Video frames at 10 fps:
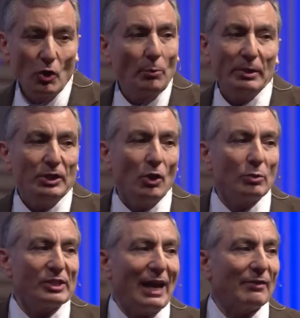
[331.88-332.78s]
Nobody
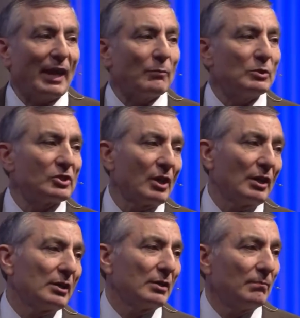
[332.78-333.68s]
knows how that was
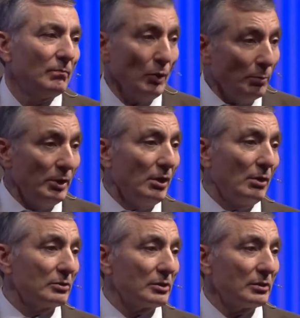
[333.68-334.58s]
done. Nobody
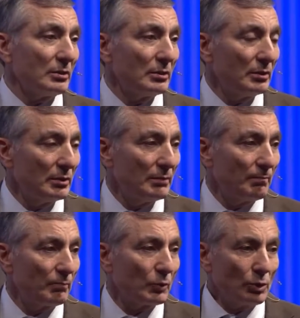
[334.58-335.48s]
knows.
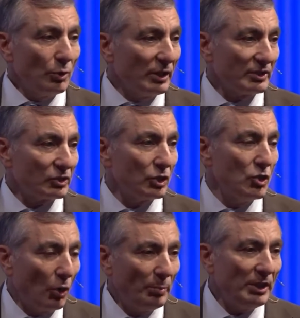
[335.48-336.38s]
Clueless.
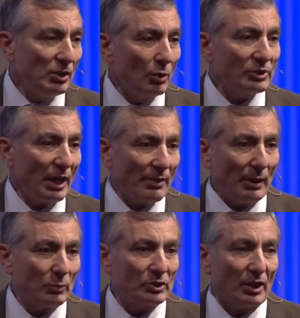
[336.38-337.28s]
Nobody knows how
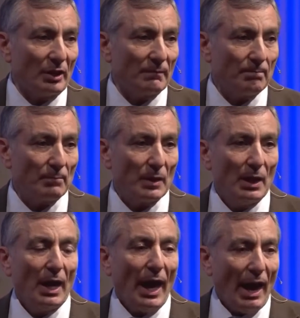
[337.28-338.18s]
that was done.
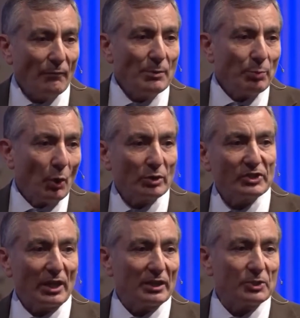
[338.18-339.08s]
Every
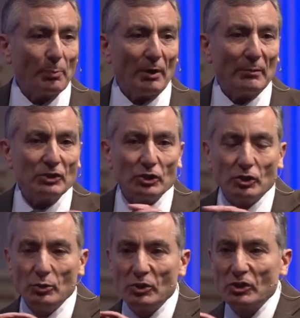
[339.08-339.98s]
protocell experiment
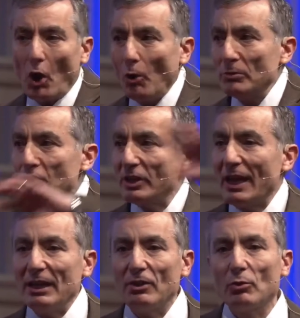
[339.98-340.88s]
just uses
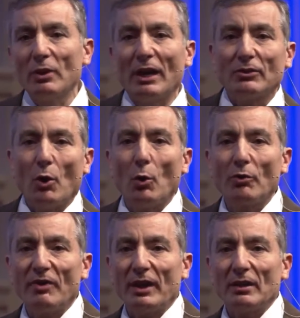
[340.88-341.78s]
homogeneity throughout the
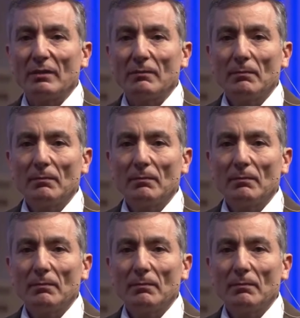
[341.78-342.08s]
whole thing.